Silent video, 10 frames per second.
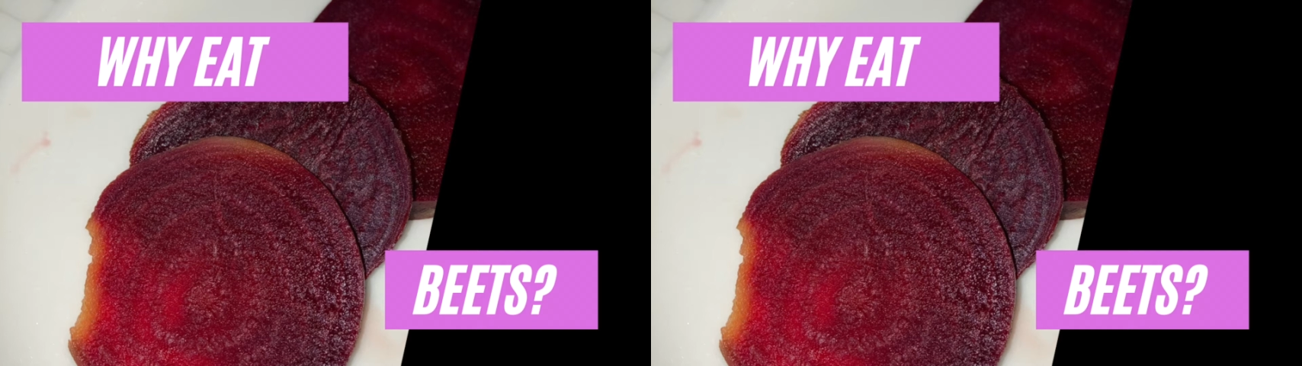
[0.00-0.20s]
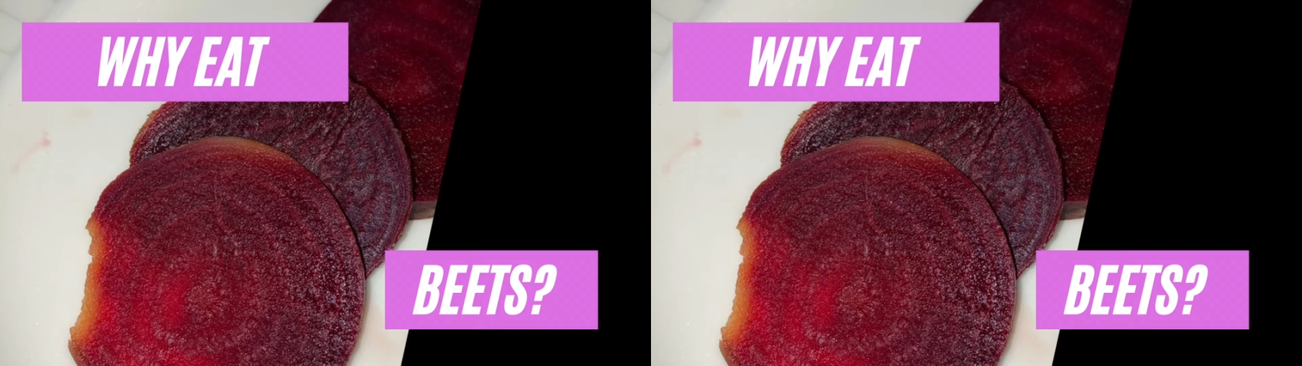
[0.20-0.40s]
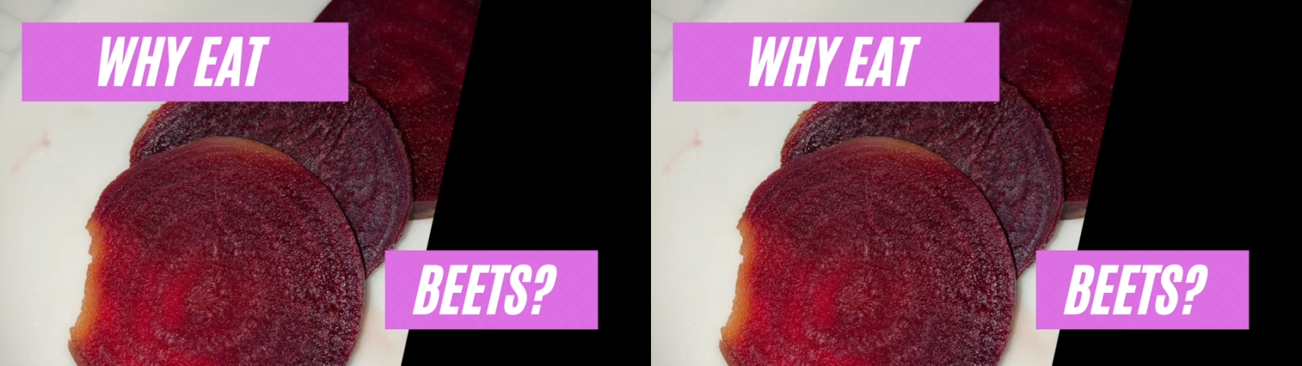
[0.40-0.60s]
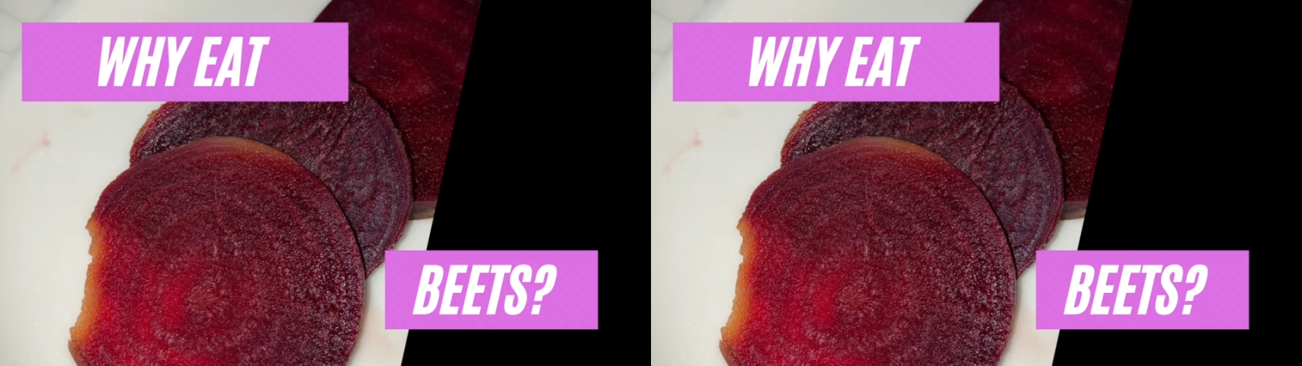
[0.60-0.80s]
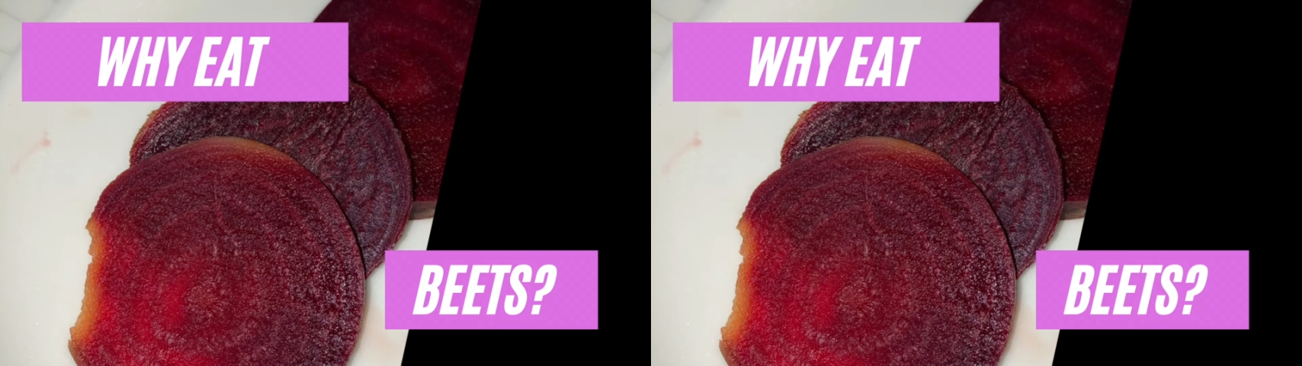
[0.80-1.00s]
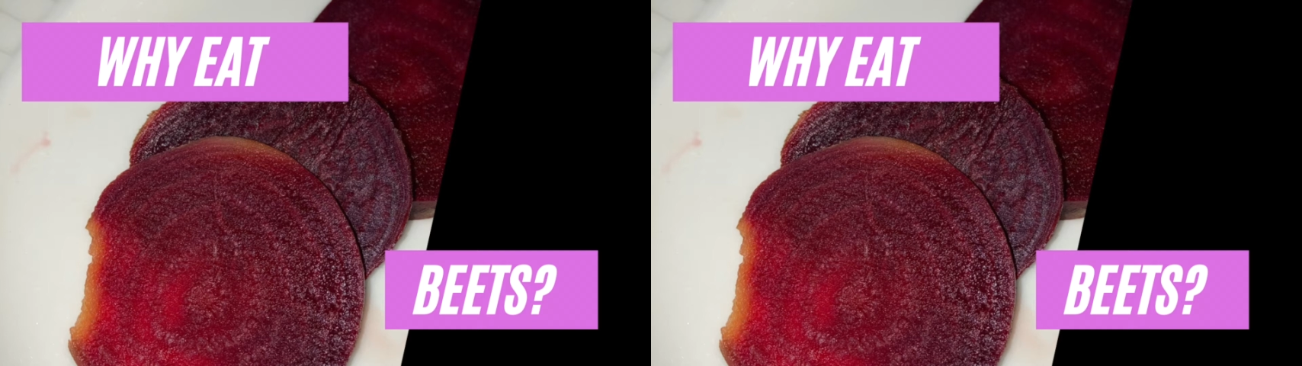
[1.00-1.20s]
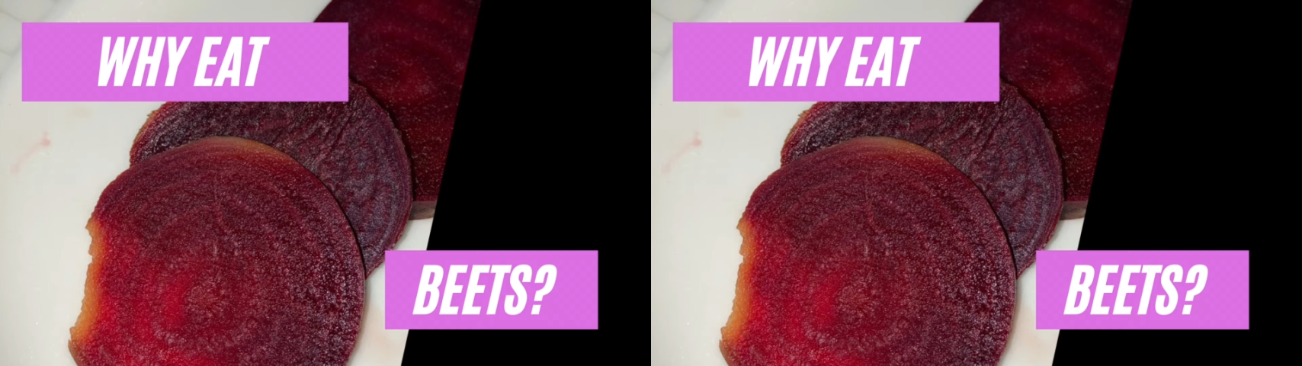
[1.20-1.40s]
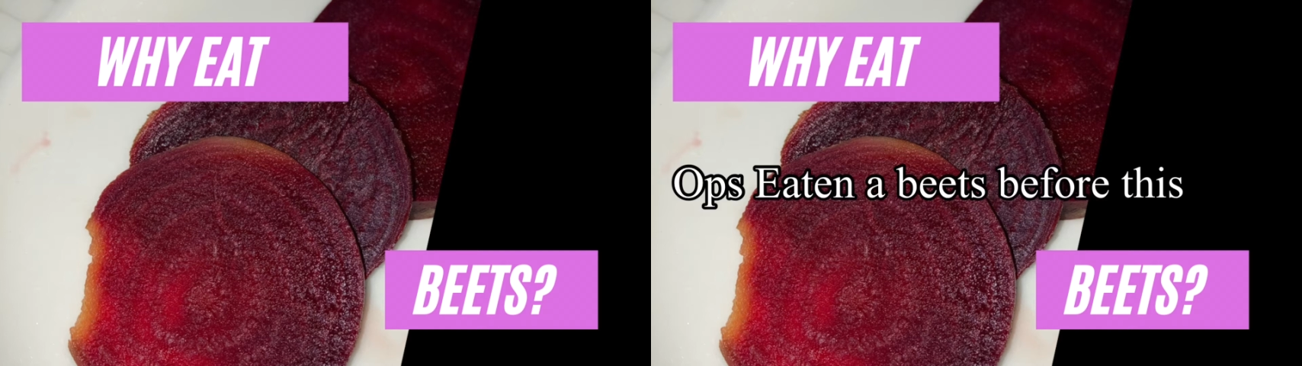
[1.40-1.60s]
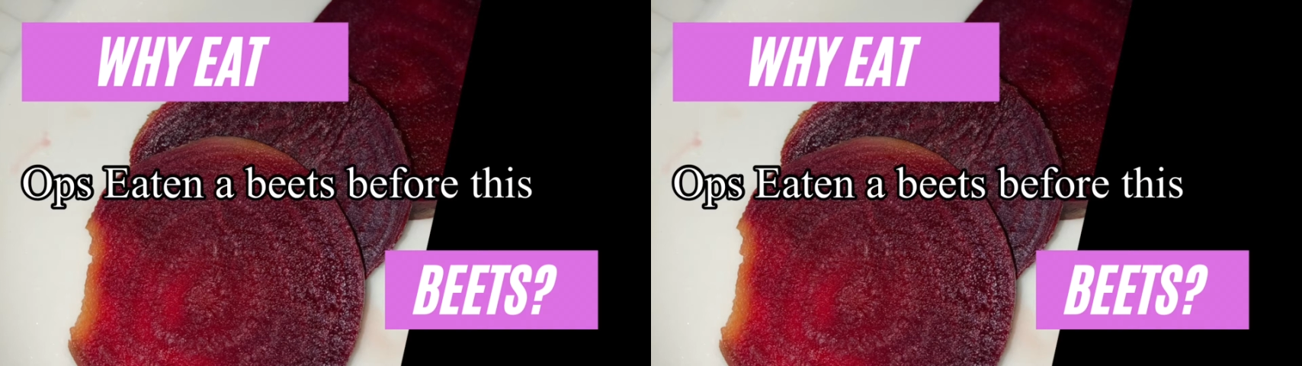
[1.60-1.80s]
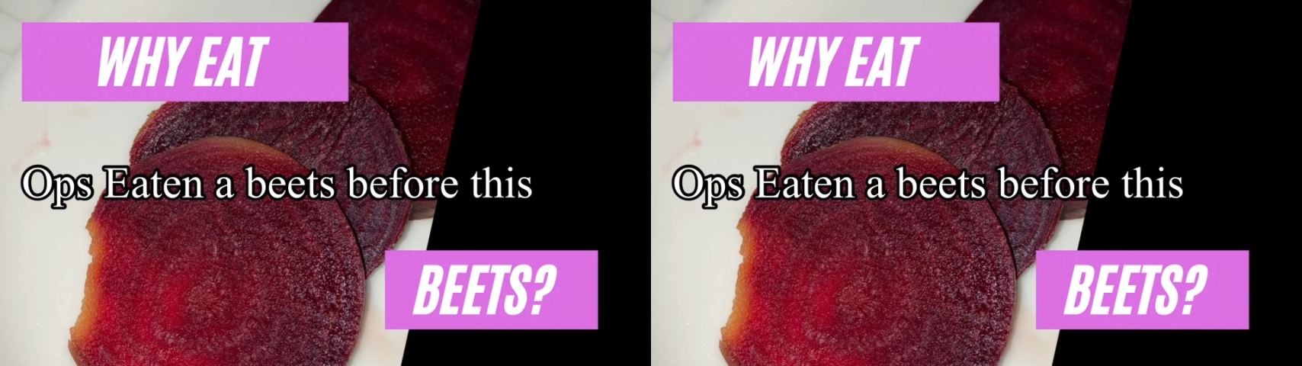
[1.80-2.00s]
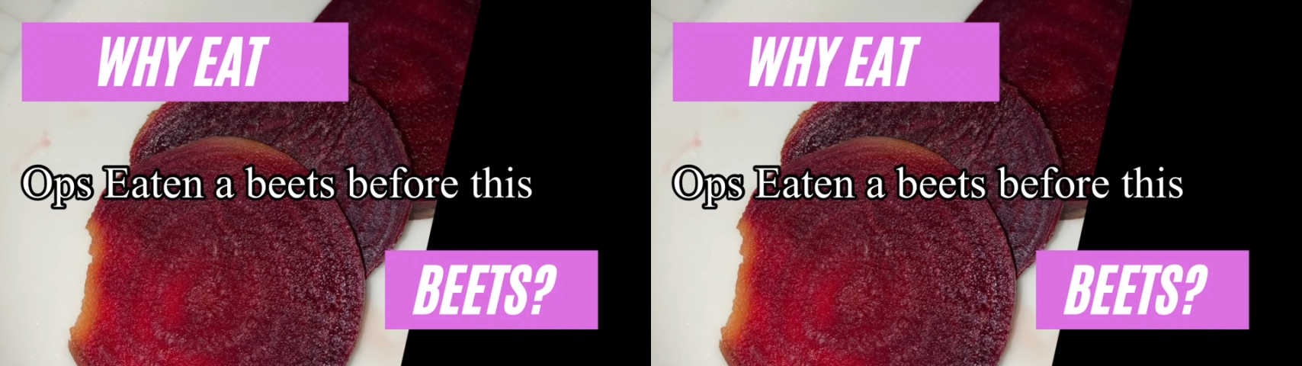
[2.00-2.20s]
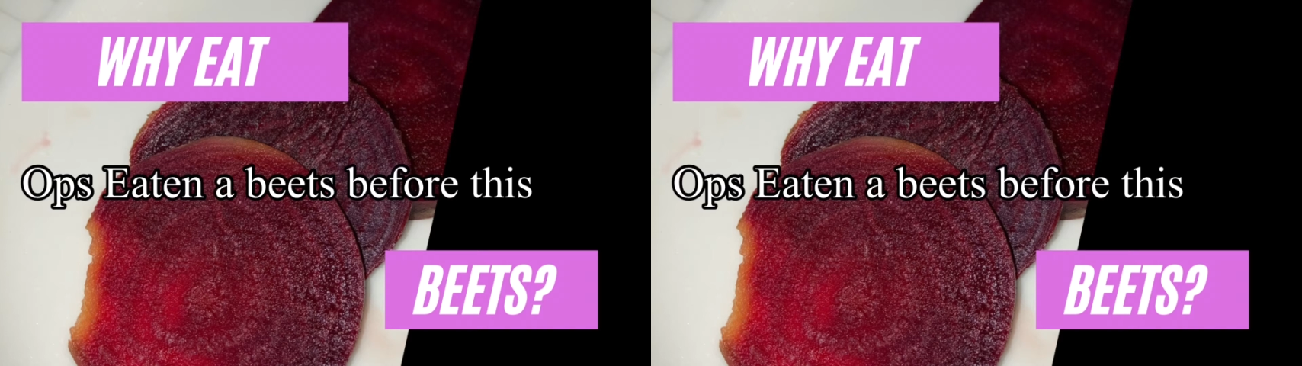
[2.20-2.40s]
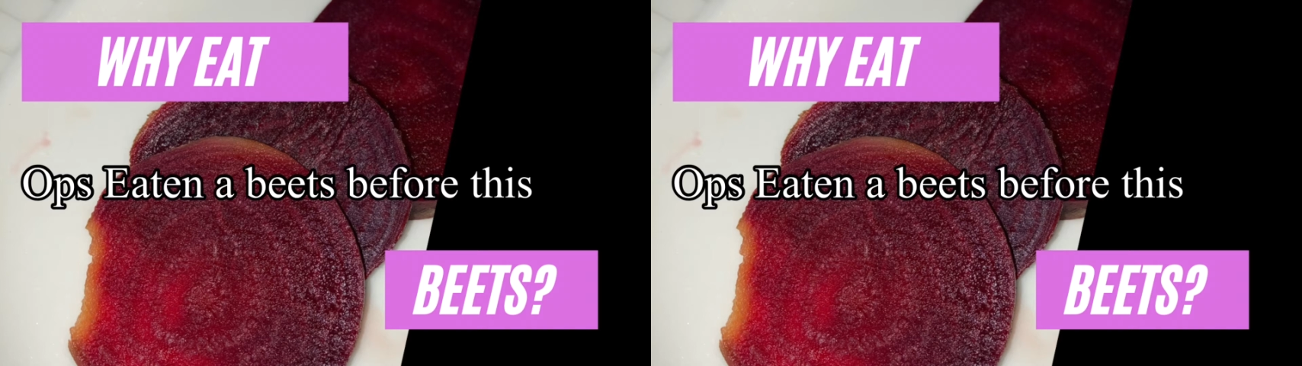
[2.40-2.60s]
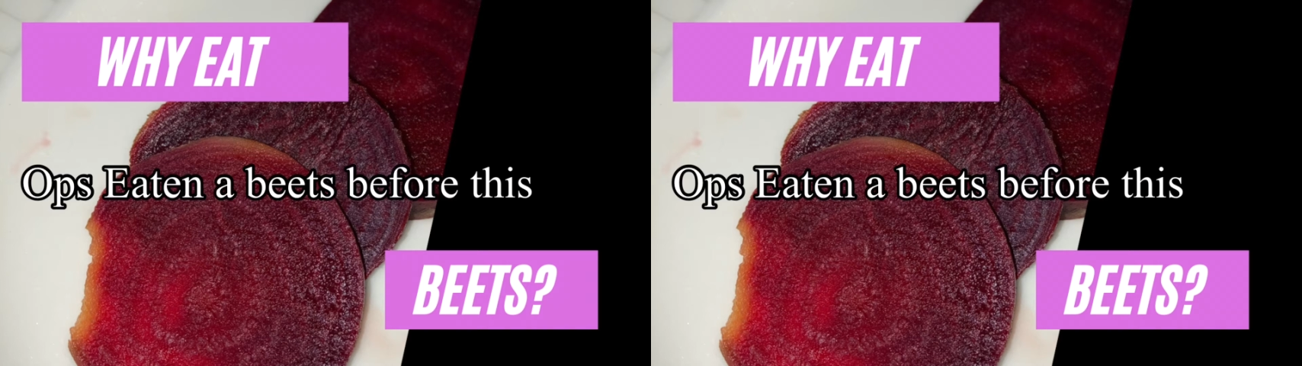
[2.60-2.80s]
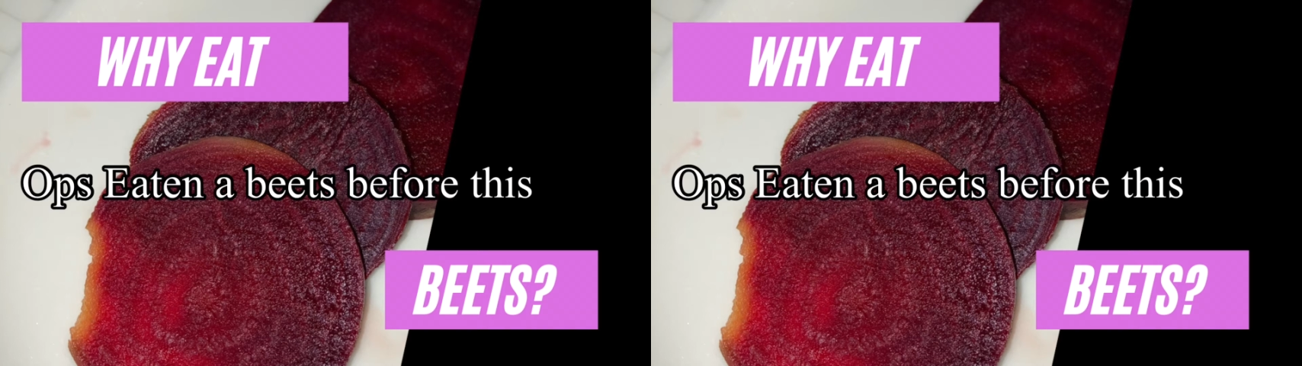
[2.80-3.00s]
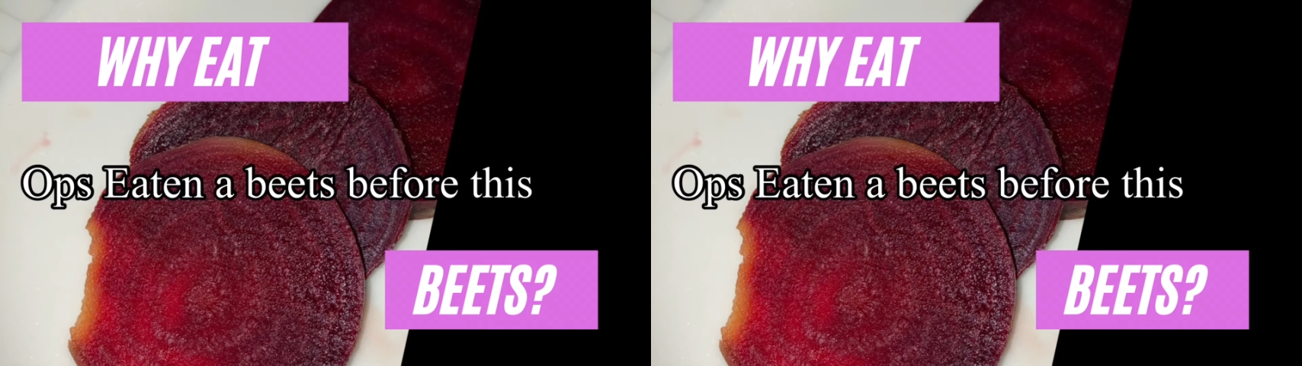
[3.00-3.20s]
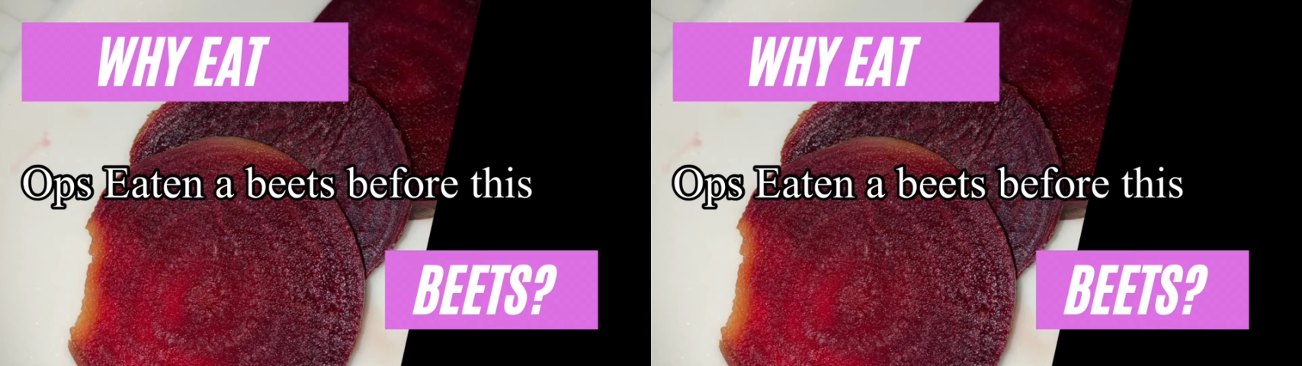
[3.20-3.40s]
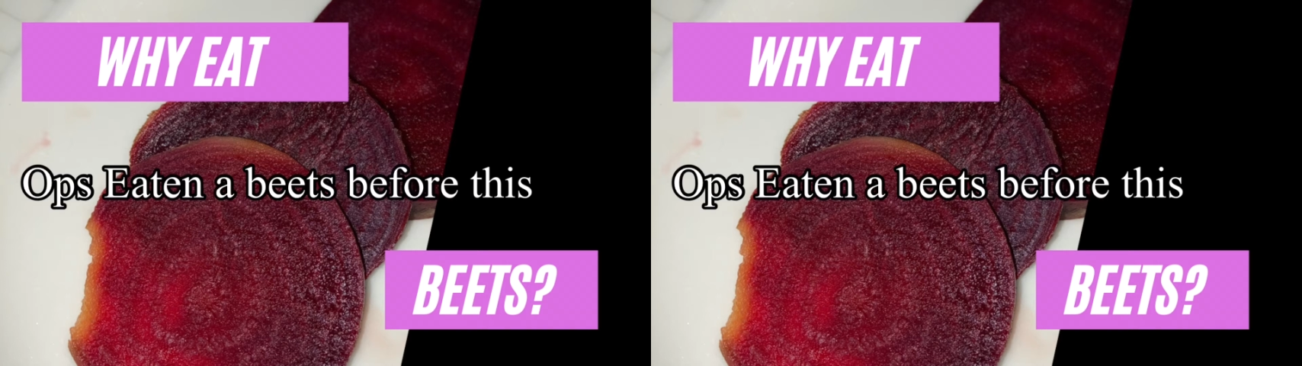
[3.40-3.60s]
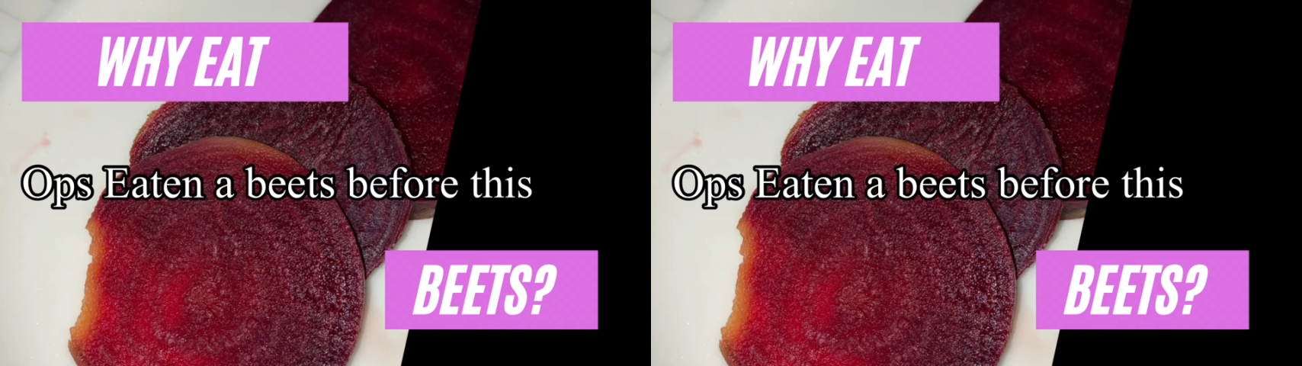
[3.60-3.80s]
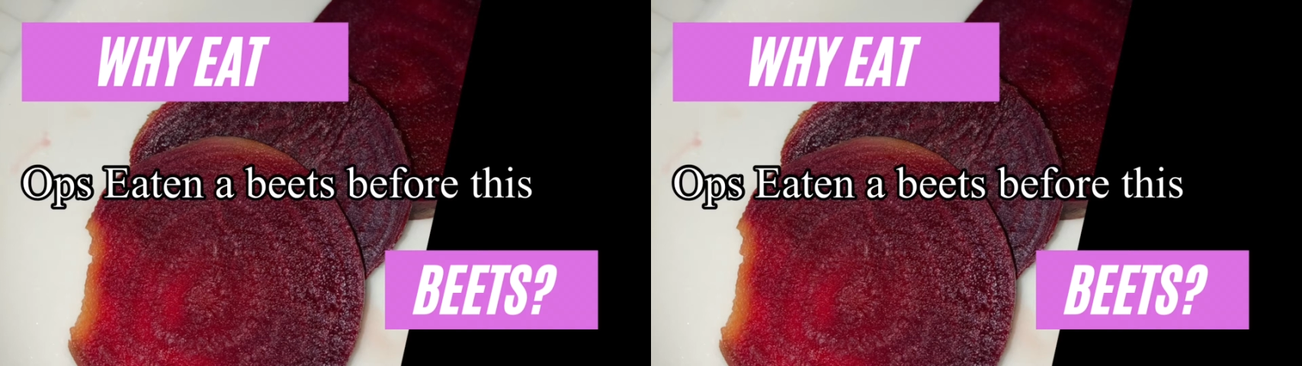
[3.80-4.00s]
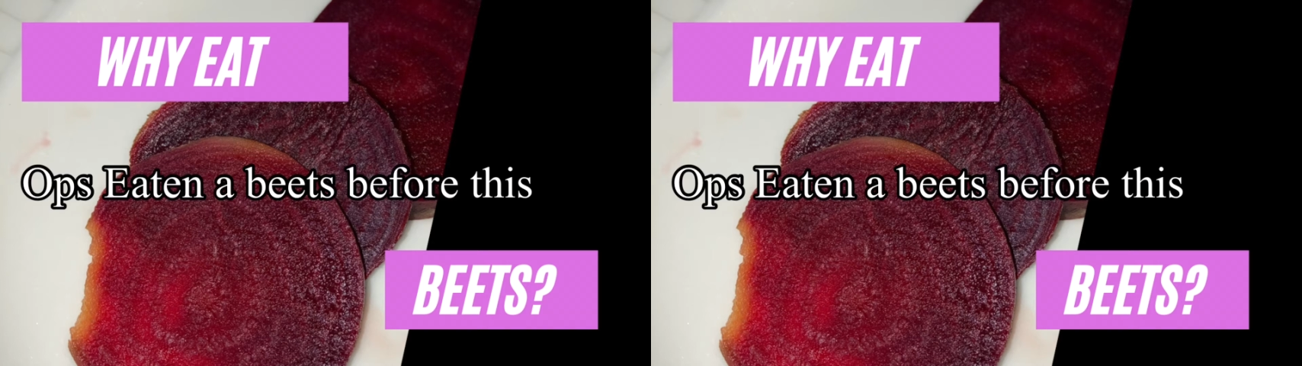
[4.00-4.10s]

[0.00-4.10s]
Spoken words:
[unreadable: no face in view]